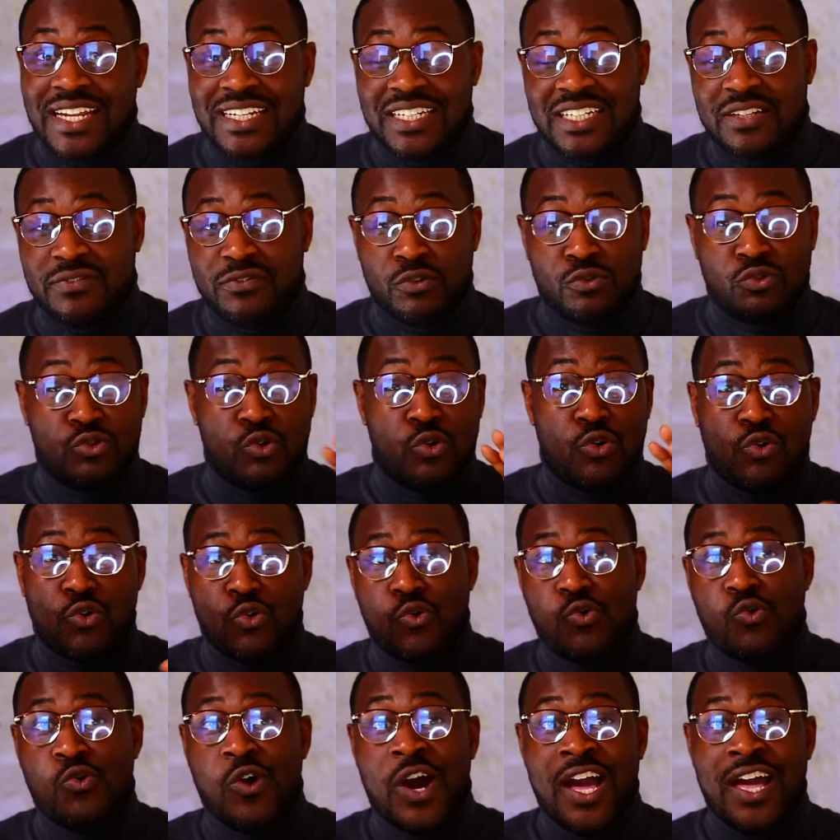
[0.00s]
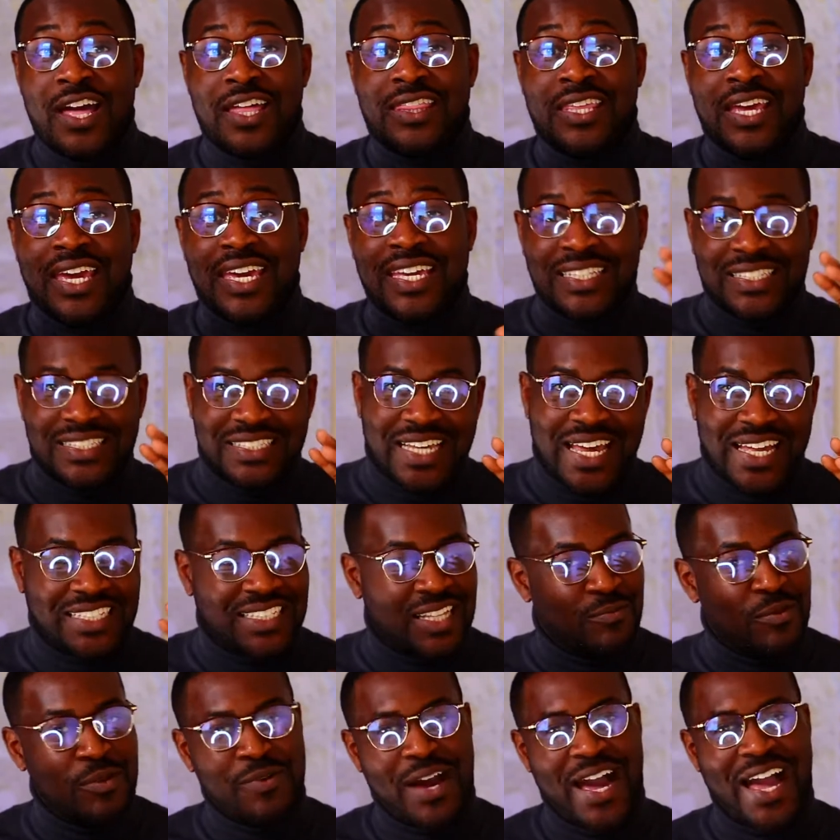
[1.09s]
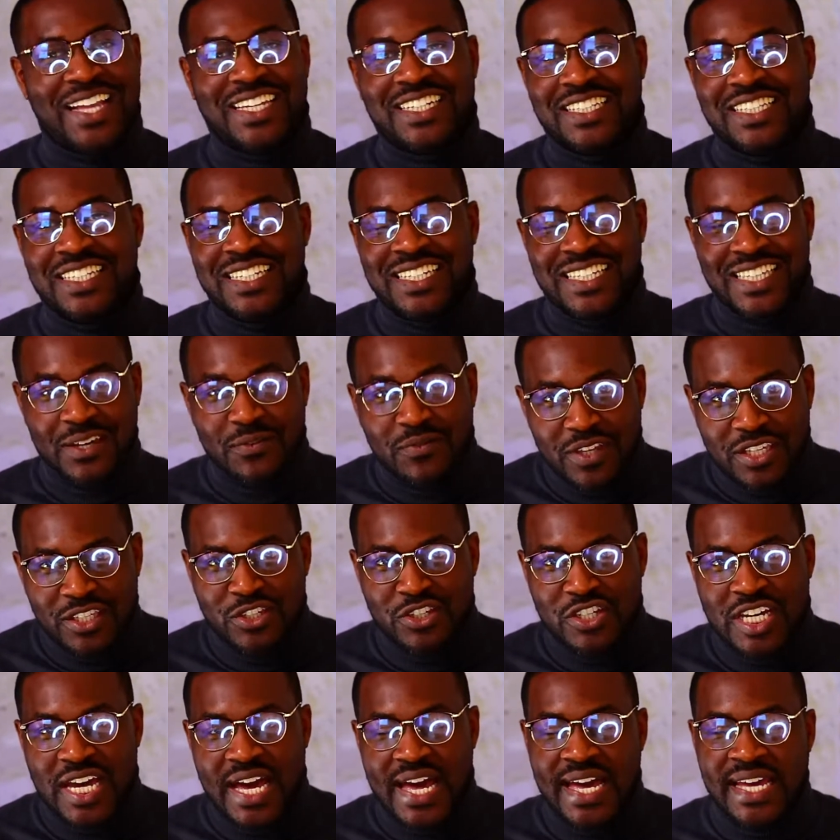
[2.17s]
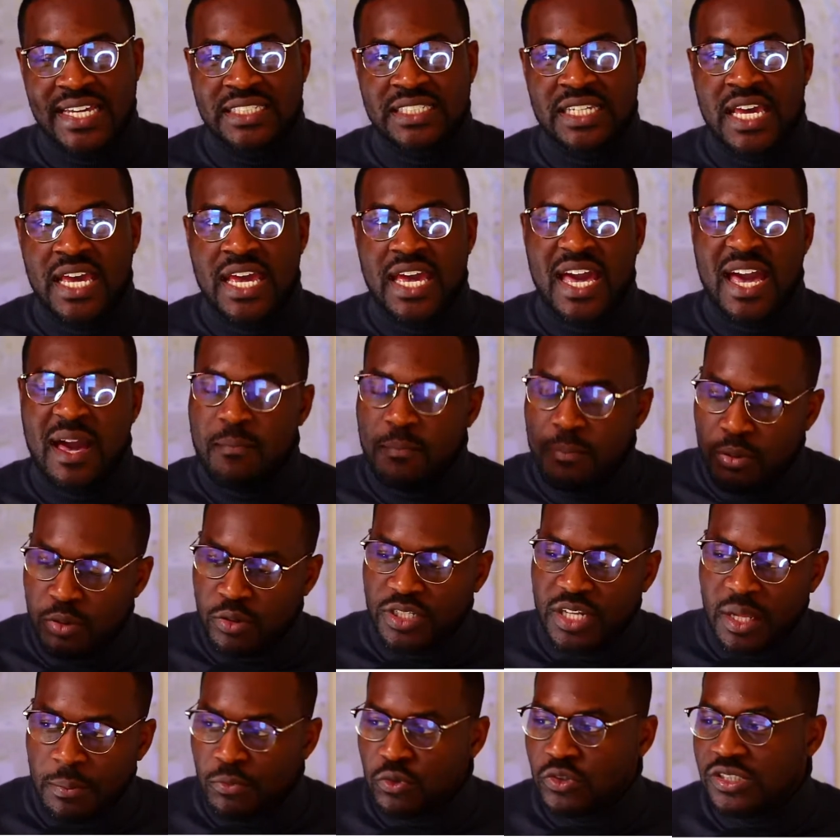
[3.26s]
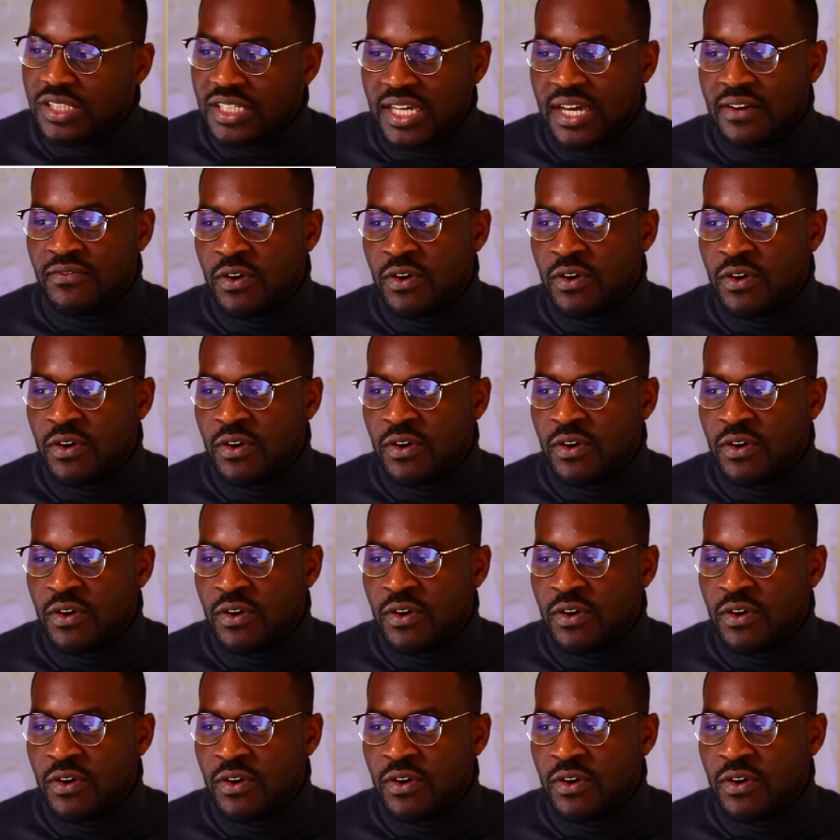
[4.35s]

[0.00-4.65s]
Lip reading: if you took all the insights that we were actually giving you guys and put them all together,